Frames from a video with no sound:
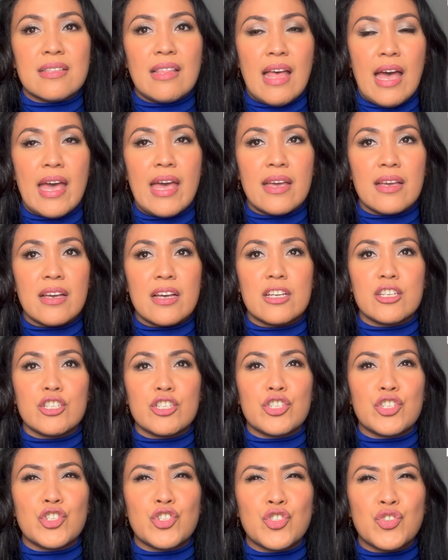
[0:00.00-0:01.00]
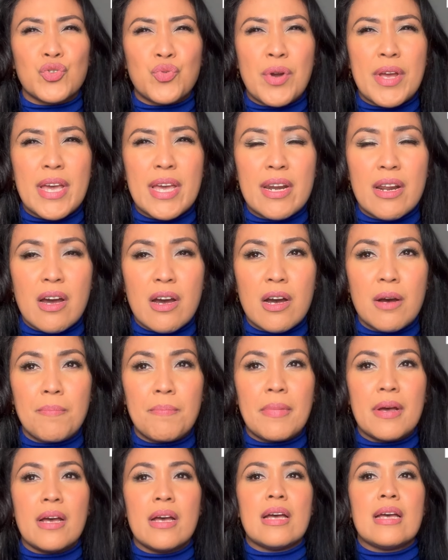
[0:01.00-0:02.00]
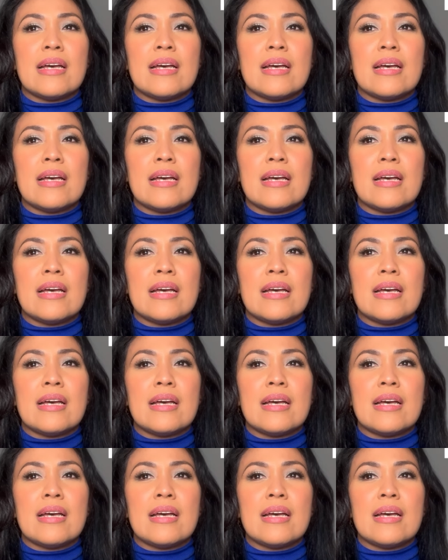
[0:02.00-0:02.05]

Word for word: like straight up